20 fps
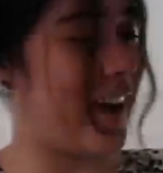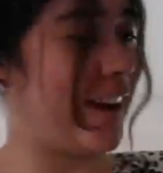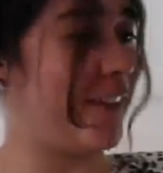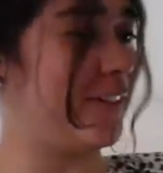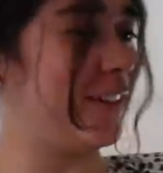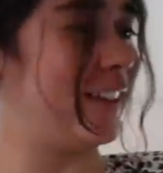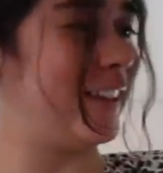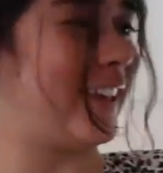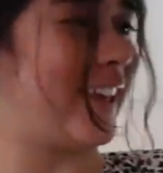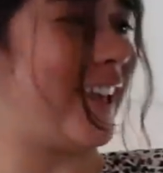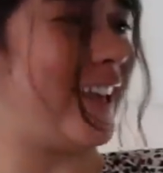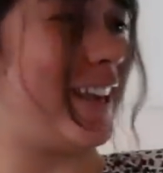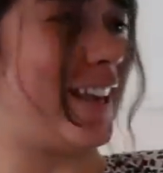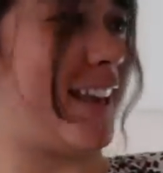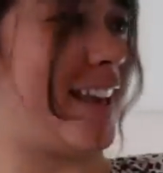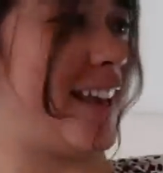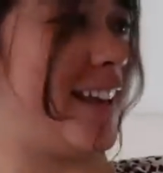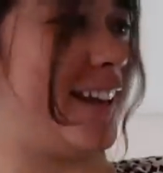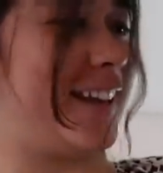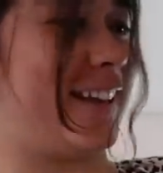I really like
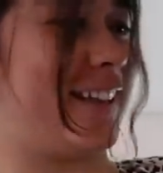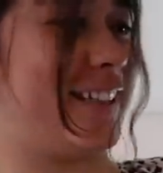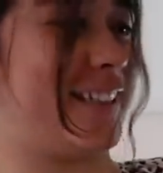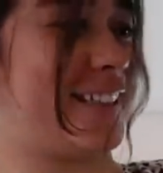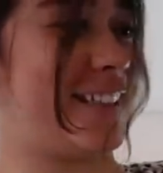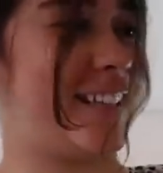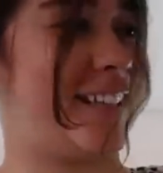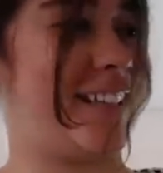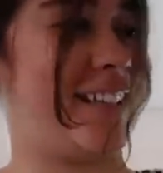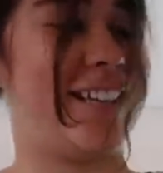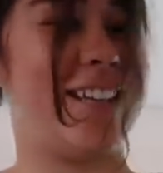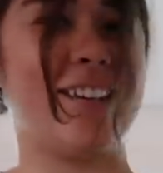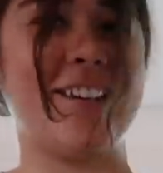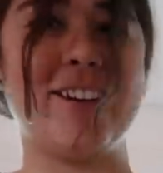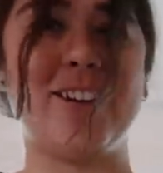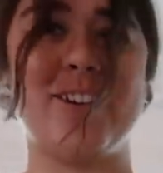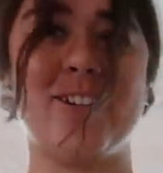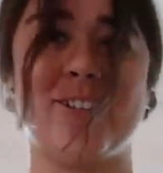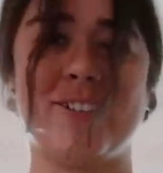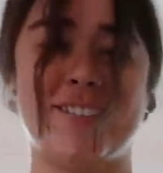it. I like it too.
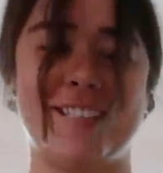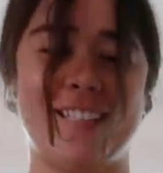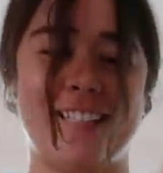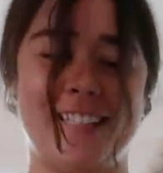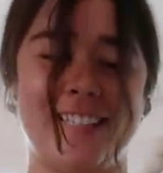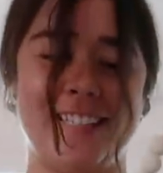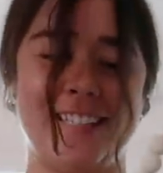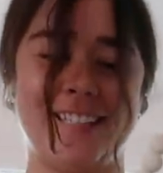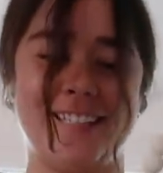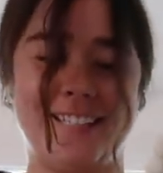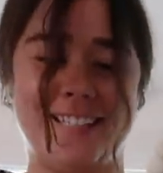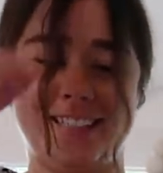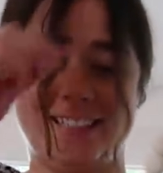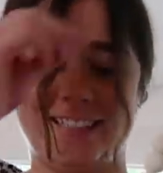Cute.